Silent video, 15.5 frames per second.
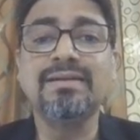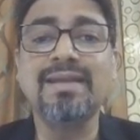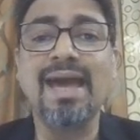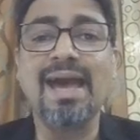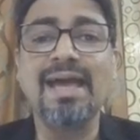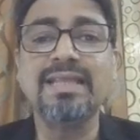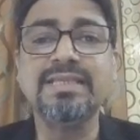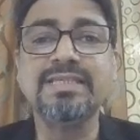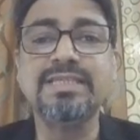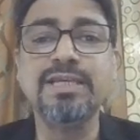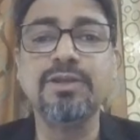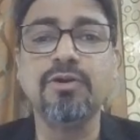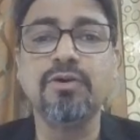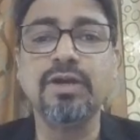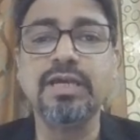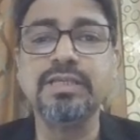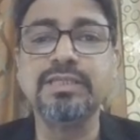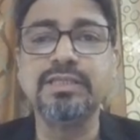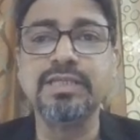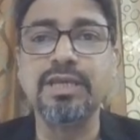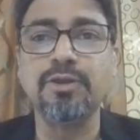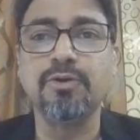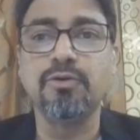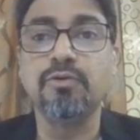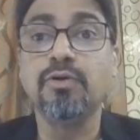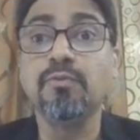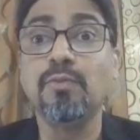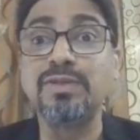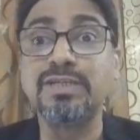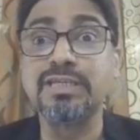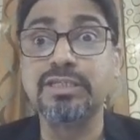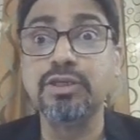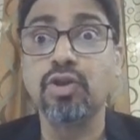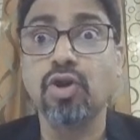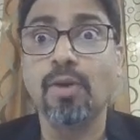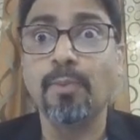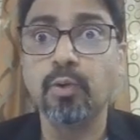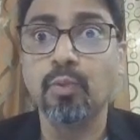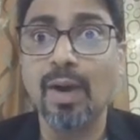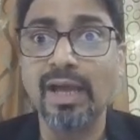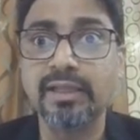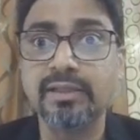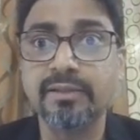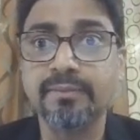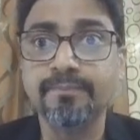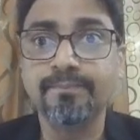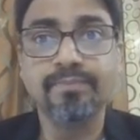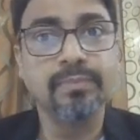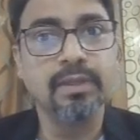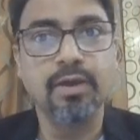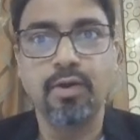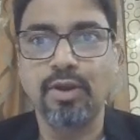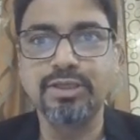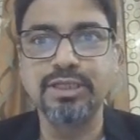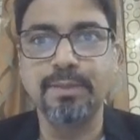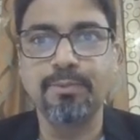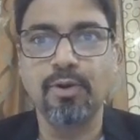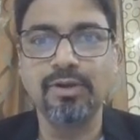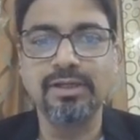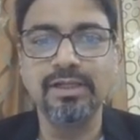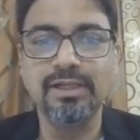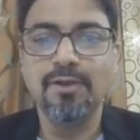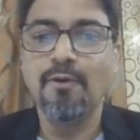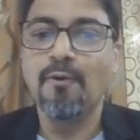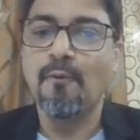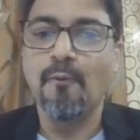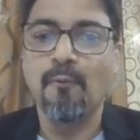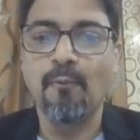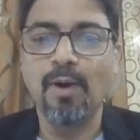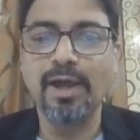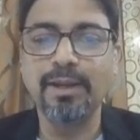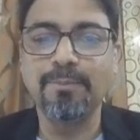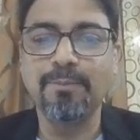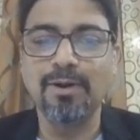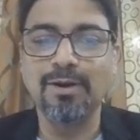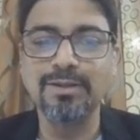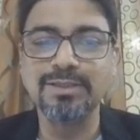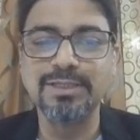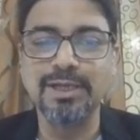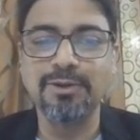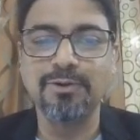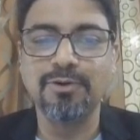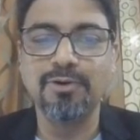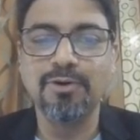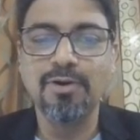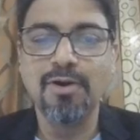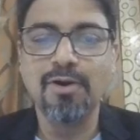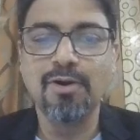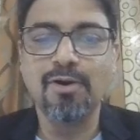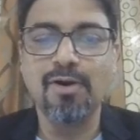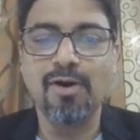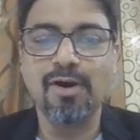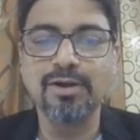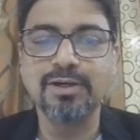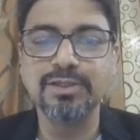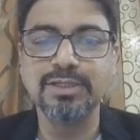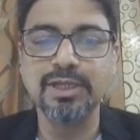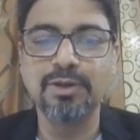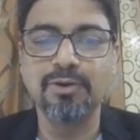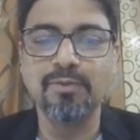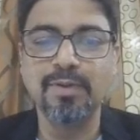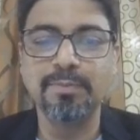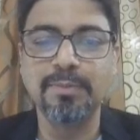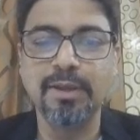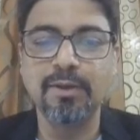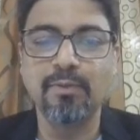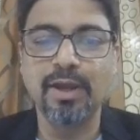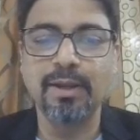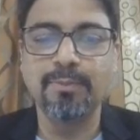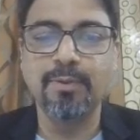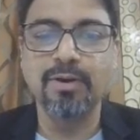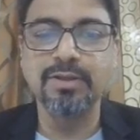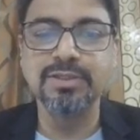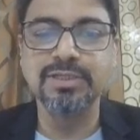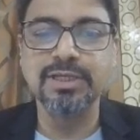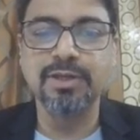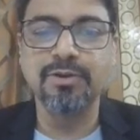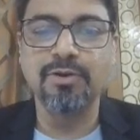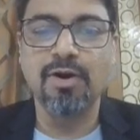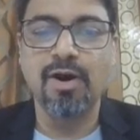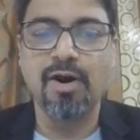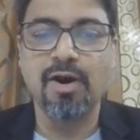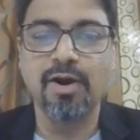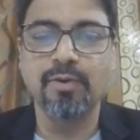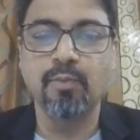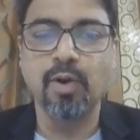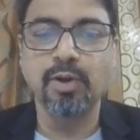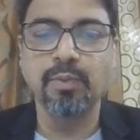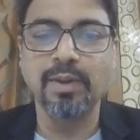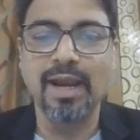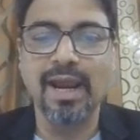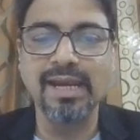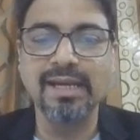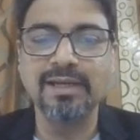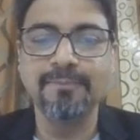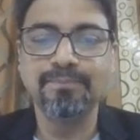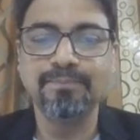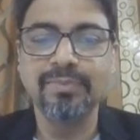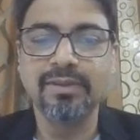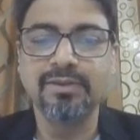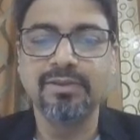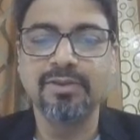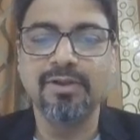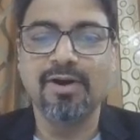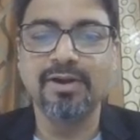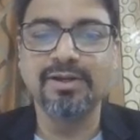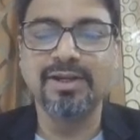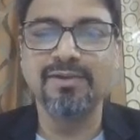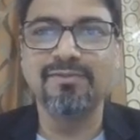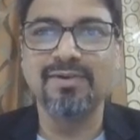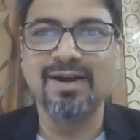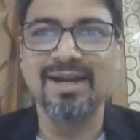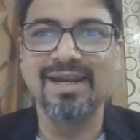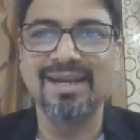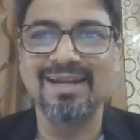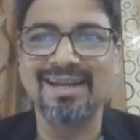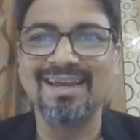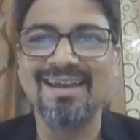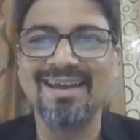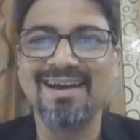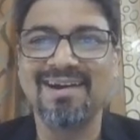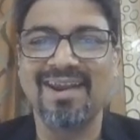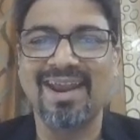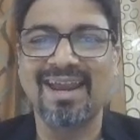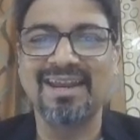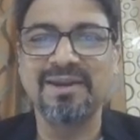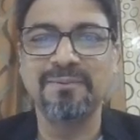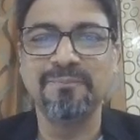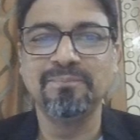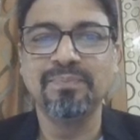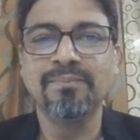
Tan 0 is 0, which is 0 upon 1. Reciprocal 1 upon 0. Cot 0 will be 1 upon 0, or what we write? Not defined. Correct.